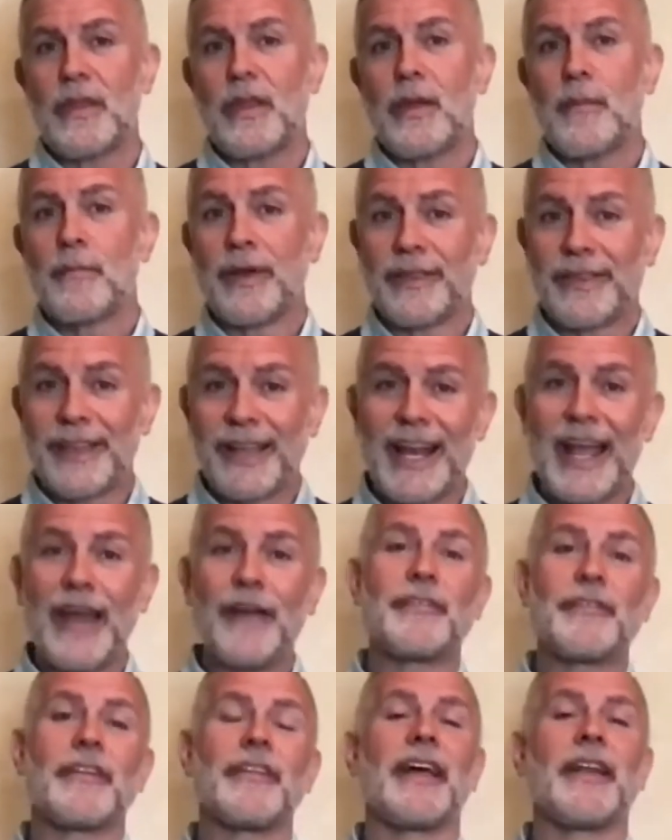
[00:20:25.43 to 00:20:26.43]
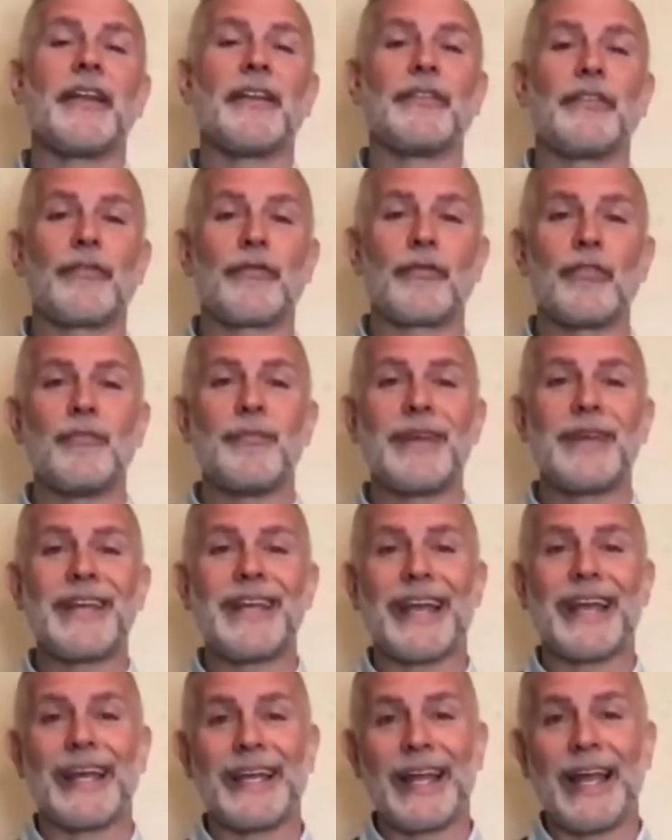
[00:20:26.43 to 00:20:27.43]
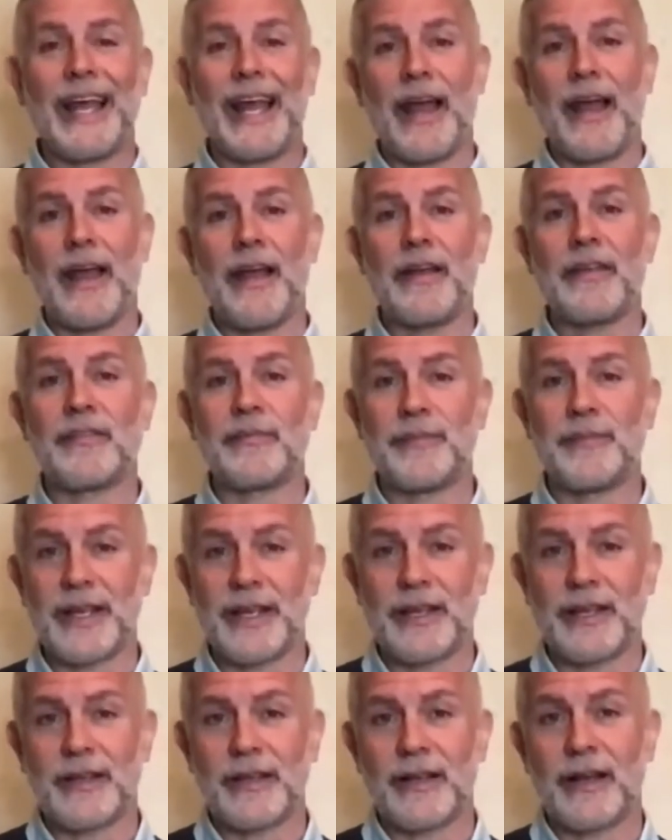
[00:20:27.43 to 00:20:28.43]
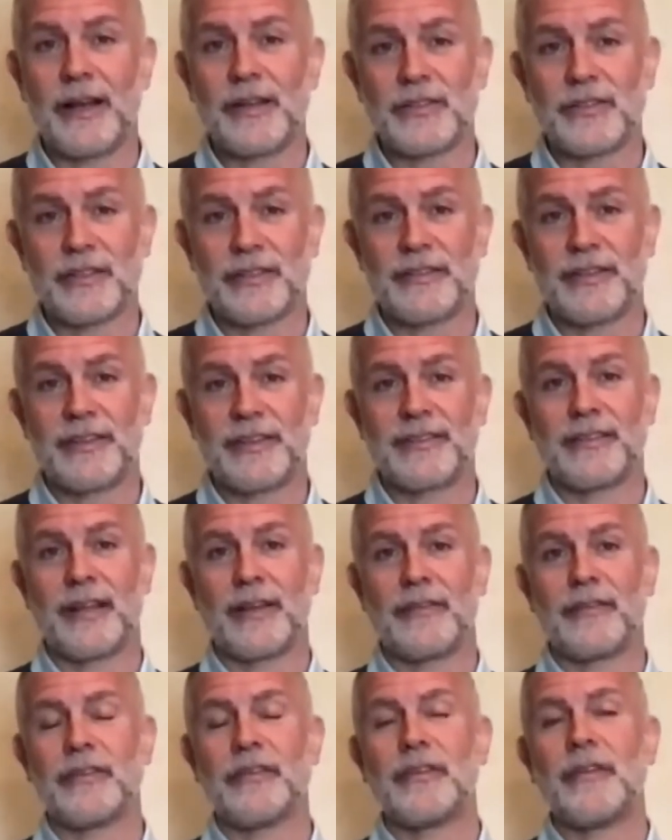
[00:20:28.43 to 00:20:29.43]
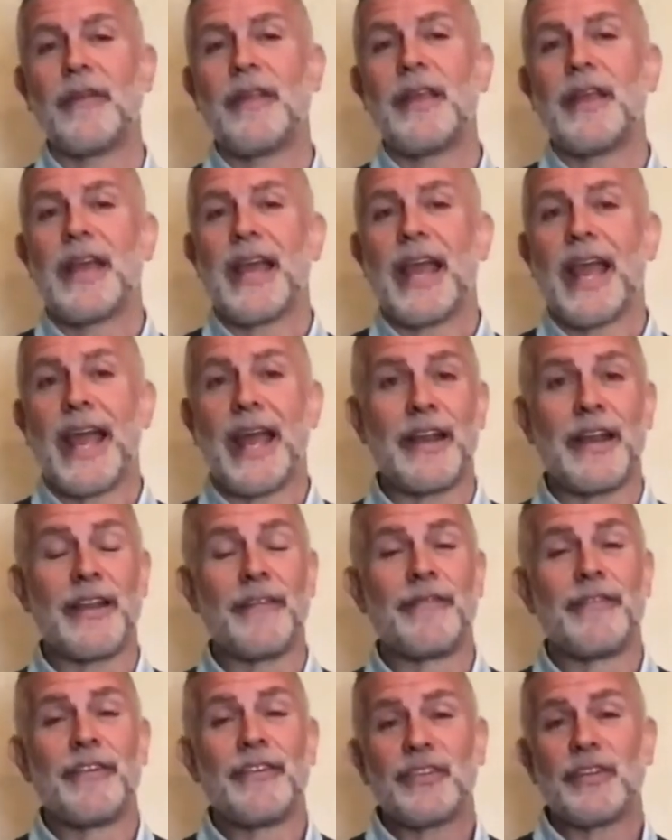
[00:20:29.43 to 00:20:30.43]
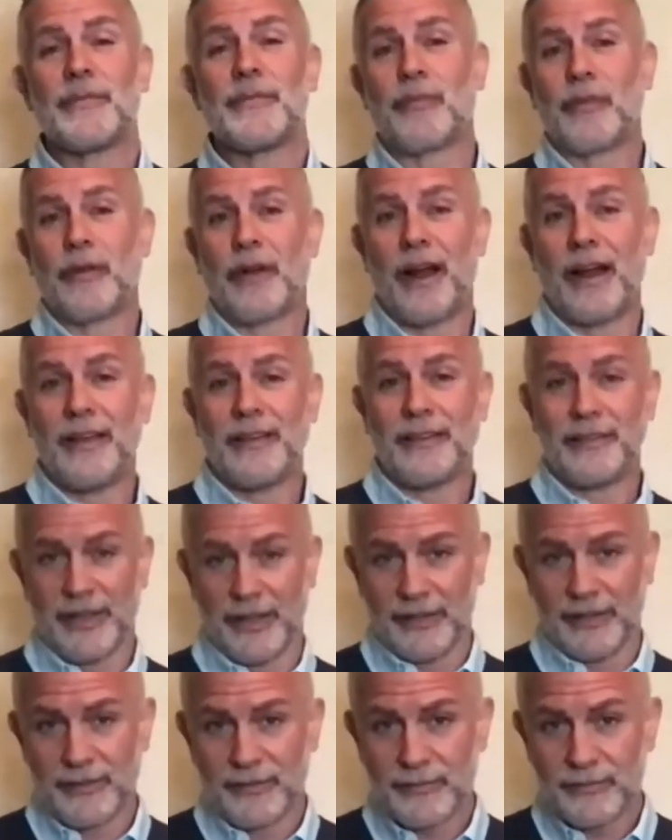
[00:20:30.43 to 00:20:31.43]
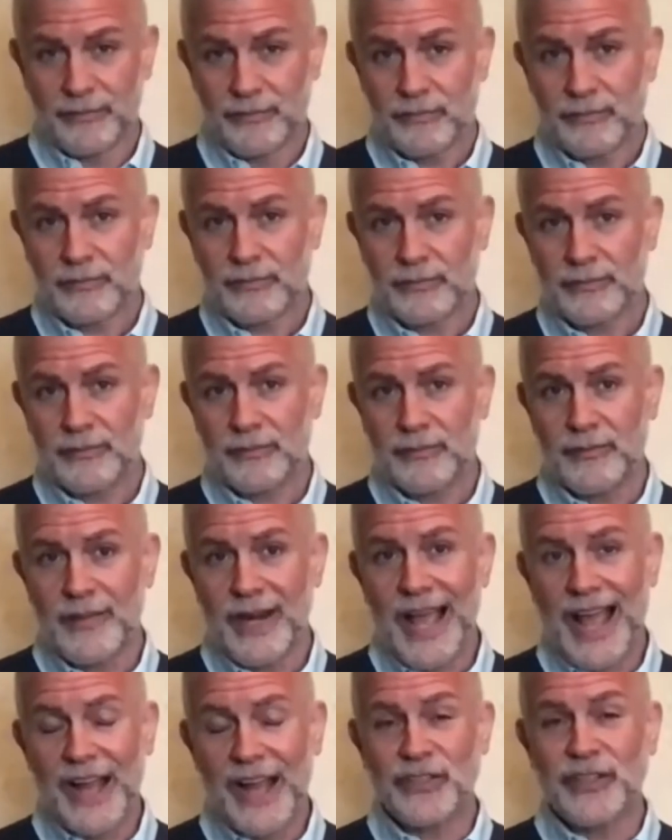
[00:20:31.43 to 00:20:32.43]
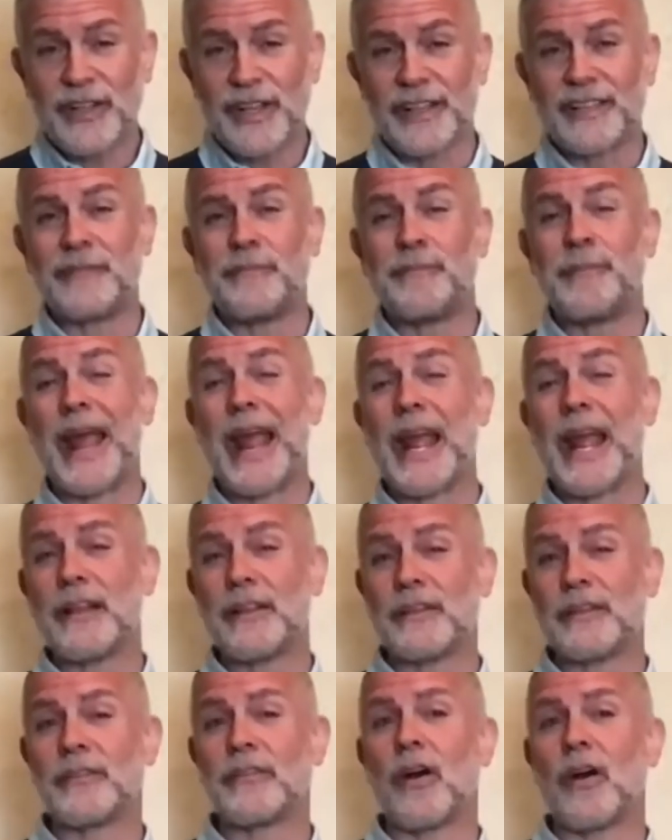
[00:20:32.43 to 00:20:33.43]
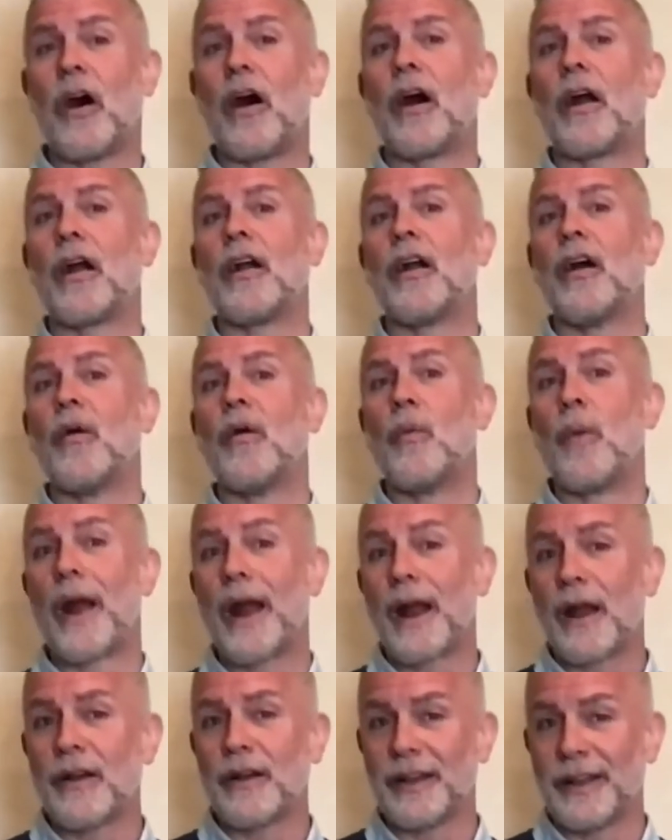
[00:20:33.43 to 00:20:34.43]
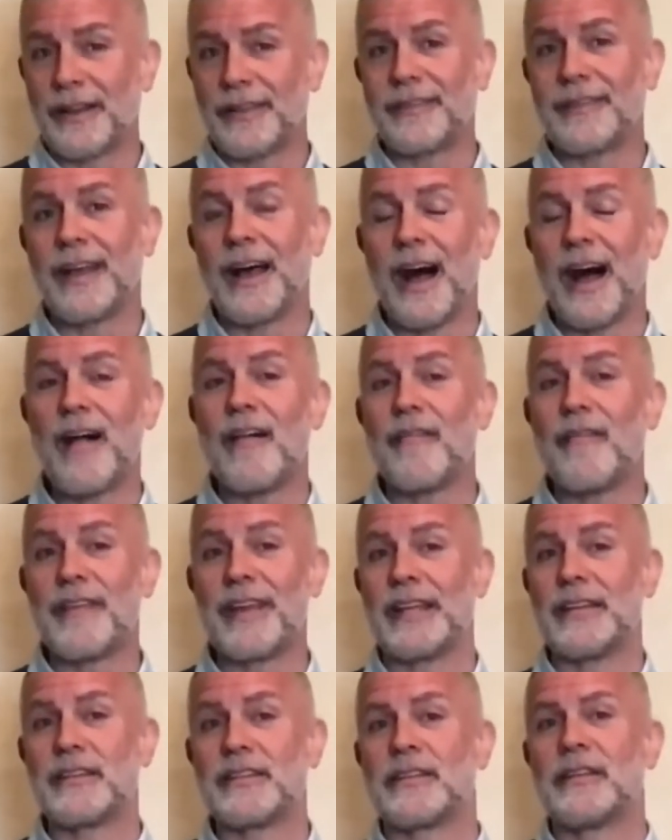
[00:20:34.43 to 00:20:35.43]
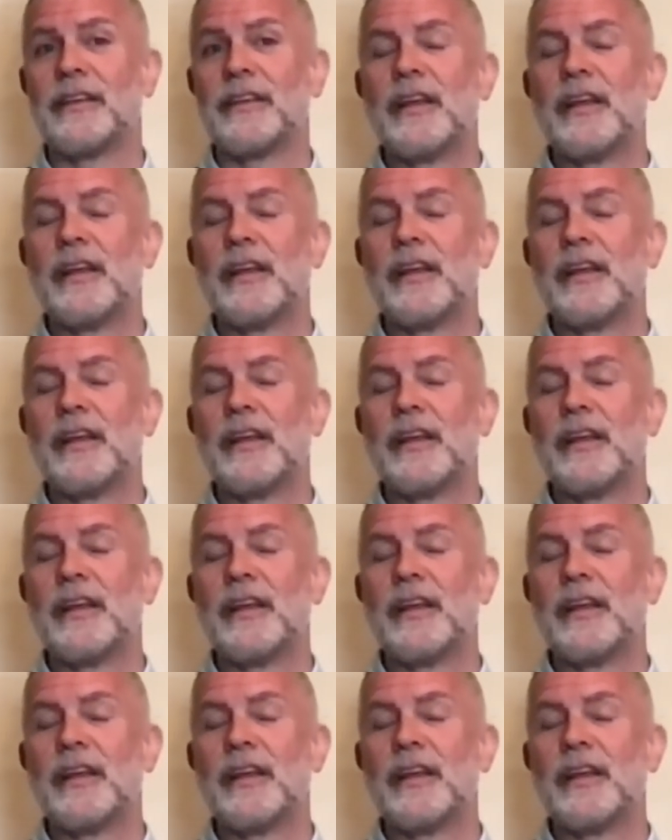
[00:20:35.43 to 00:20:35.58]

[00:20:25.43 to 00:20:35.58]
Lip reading: But then after that is through me and as me consciousness levels. And the vision process actually expands our awareness of it,